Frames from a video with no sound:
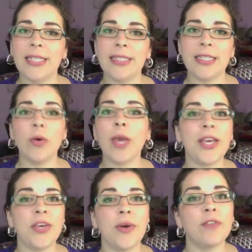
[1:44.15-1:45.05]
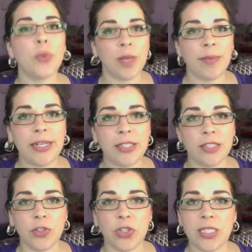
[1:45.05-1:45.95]
They can't say, okay, you have 20
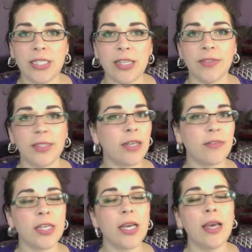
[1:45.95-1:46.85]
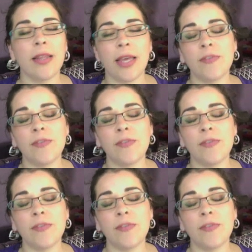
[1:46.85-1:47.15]
minutes of your C7 left.